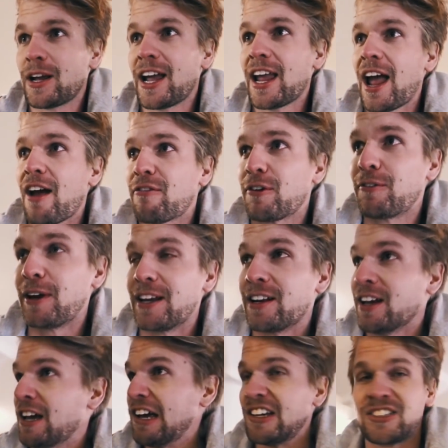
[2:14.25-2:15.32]
I have with it.
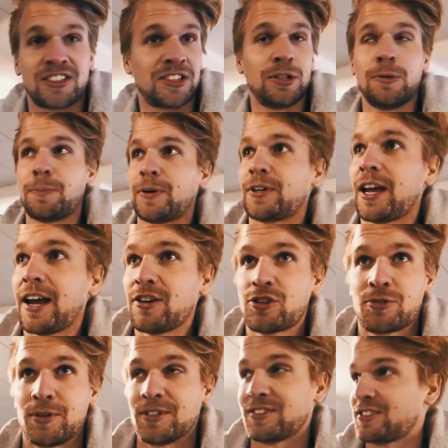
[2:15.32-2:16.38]
Super
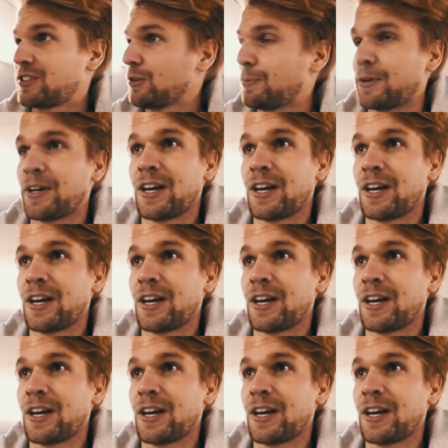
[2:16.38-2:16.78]
dangerous, super